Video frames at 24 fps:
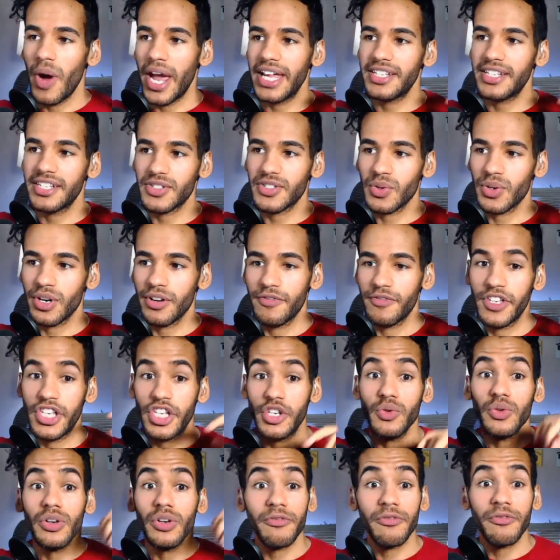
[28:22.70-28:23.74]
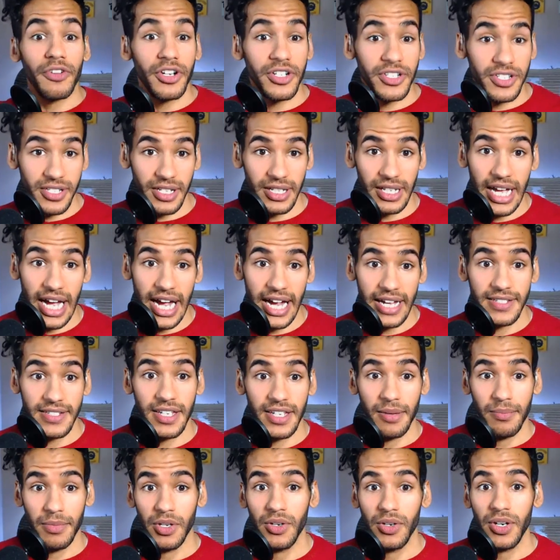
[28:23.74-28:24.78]
to sort of universalize
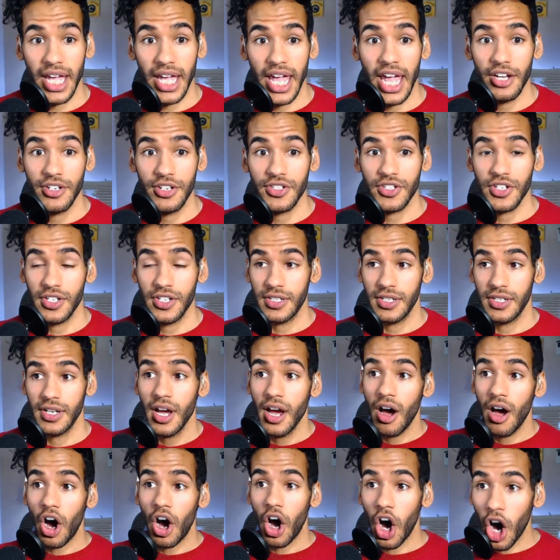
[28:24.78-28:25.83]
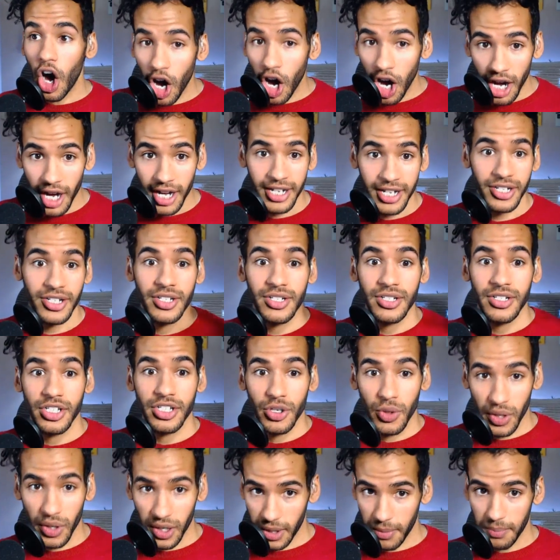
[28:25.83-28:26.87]
communication on
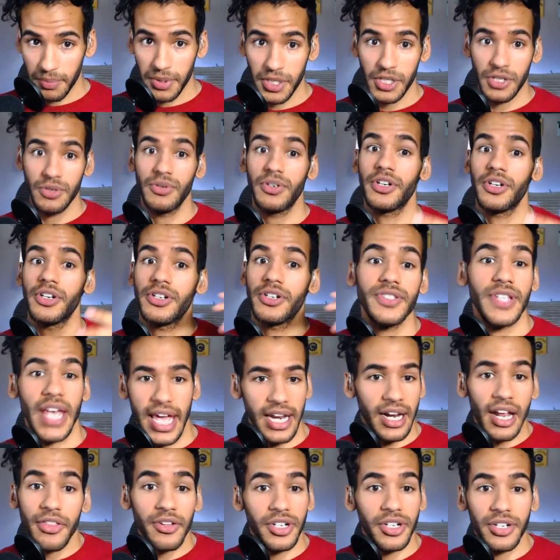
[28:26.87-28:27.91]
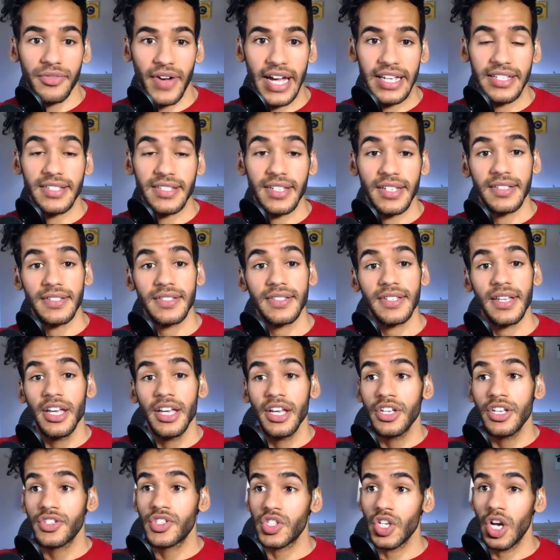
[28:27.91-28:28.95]
your computers and other devices.
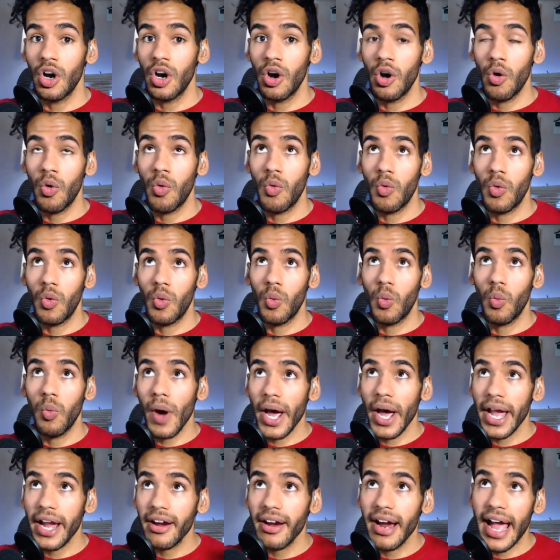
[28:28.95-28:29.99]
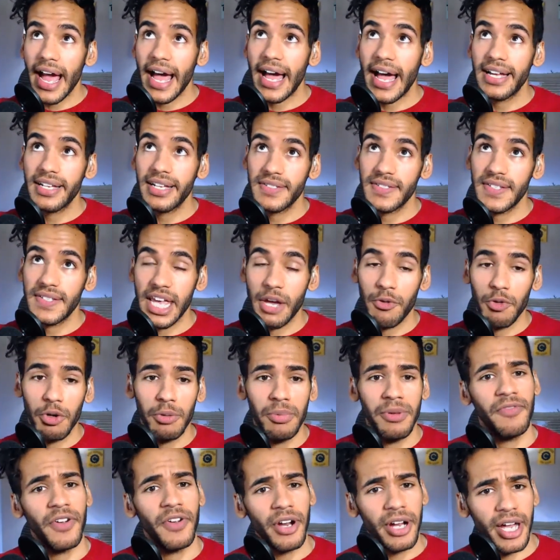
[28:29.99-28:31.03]
So whereas it would
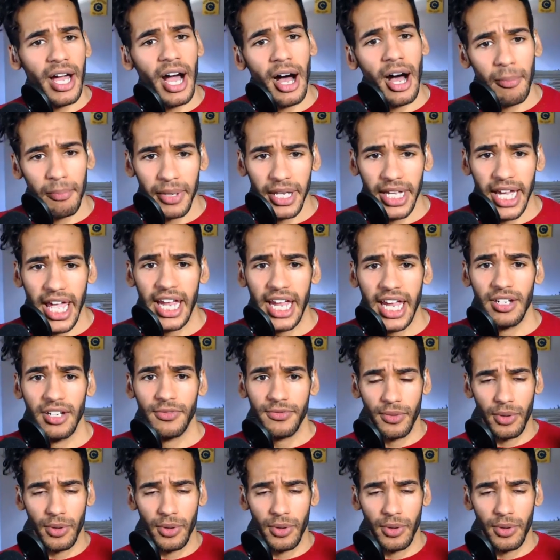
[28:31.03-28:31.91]
be very complicated for